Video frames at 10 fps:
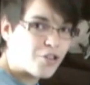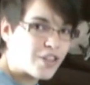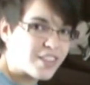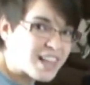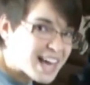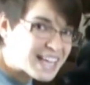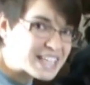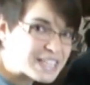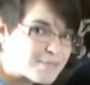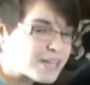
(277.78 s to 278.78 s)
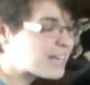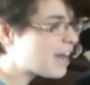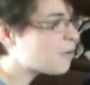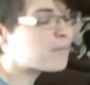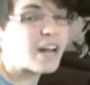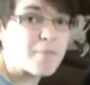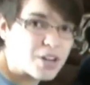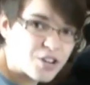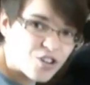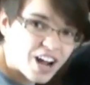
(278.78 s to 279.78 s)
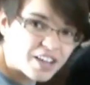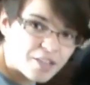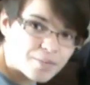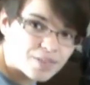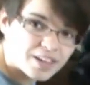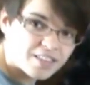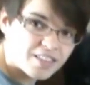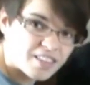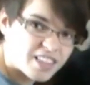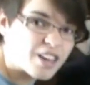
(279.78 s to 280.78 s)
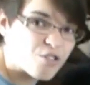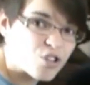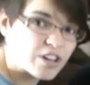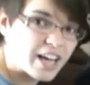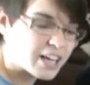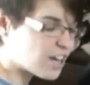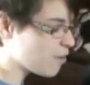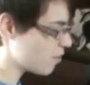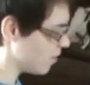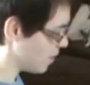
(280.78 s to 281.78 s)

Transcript: she's not going to spit it out, but I'm going to try some things to see if she'll let go so you